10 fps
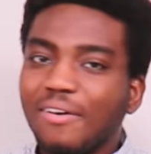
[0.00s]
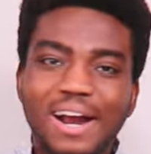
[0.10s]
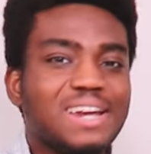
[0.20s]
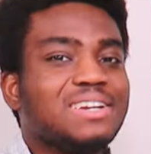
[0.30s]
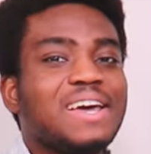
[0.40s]

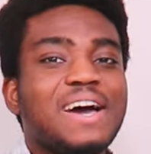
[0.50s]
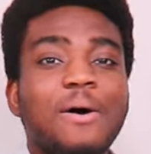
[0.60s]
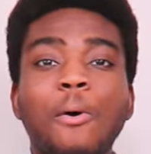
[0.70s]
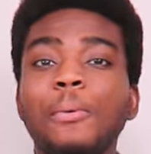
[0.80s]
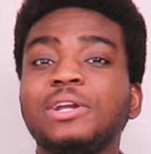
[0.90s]
right now,
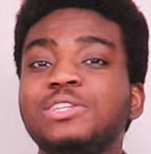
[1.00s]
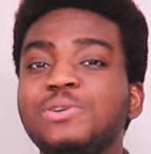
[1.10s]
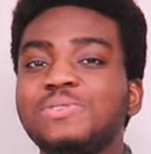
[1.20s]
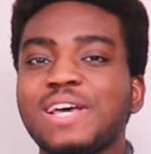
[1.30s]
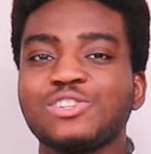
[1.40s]
what we're gonna
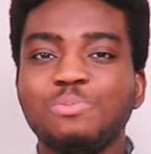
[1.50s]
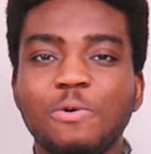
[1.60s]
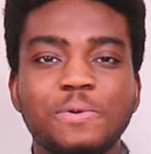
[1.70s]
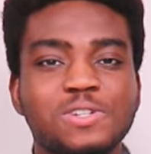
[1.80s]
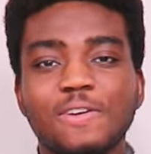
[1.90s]
do is actually move
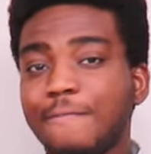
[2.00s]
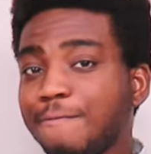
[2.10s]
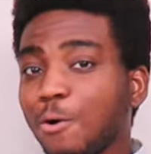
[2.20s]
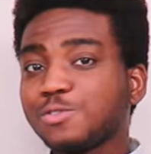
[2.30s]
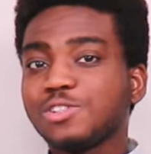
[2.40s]
over to the
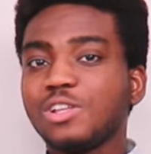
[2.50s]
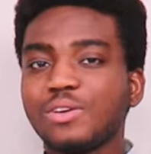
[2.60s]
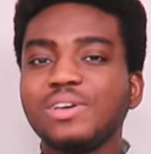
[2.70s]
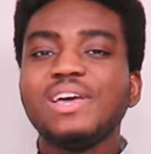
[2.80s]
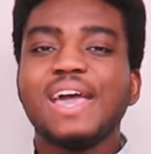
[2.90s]
first
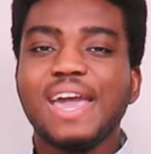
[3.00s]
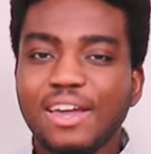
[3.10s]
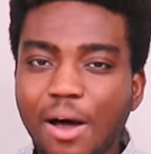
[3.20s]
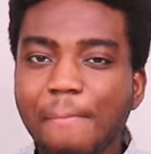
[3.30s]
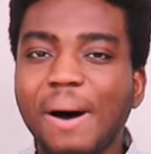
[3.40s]
look
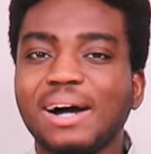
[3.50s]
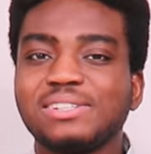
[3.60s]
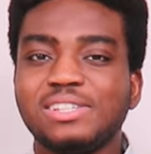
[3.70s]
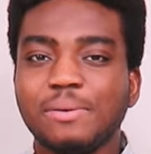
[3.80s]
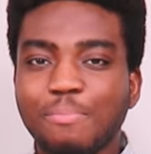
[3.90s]
and
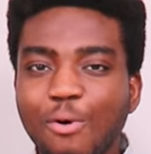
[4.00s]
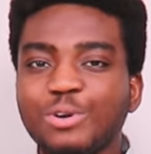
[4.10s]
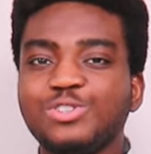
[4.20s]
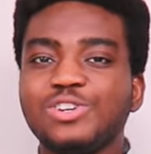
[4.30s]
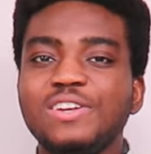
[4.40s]
unboxing
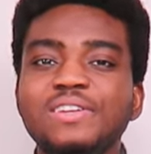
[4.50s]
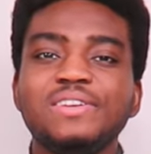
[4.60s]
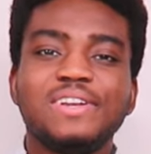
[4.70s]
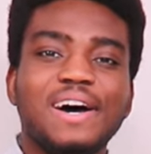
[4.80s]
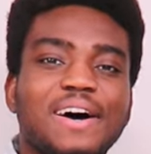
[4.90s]
portion
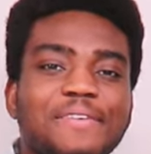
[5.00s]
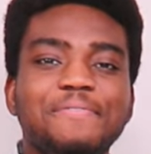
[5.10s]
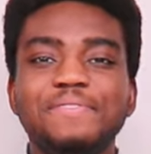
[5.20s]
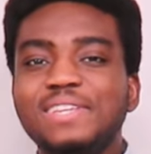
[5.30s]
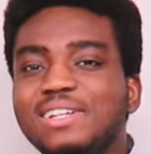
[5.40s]
description
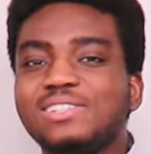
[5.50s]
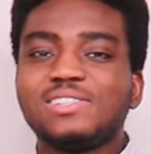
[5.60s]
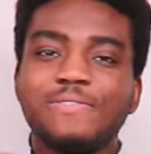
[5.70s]
of this